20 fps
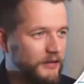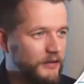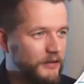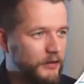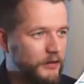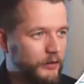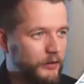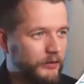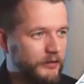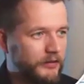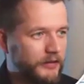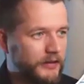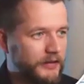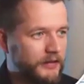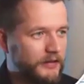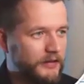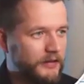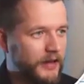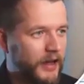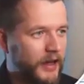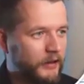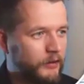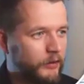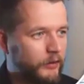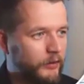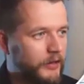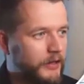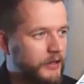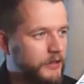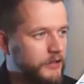using add
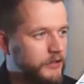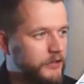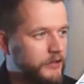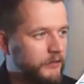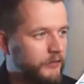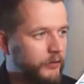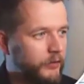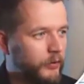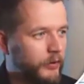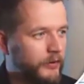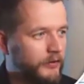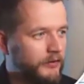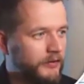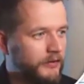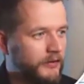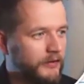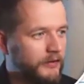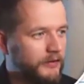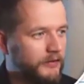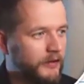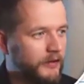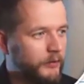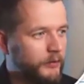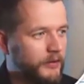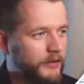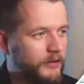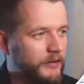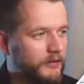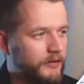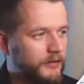location. For instance, I'm
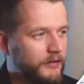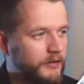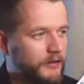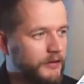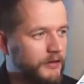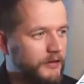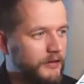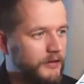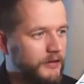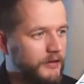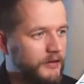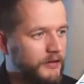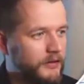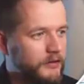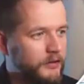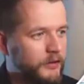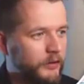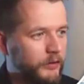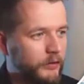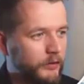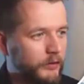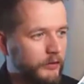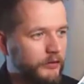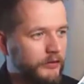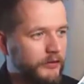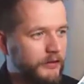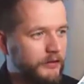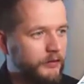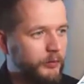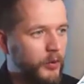gonna choose
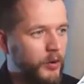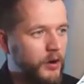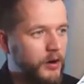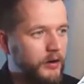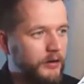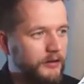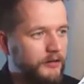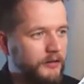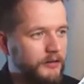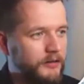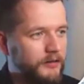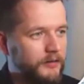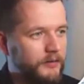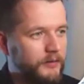this part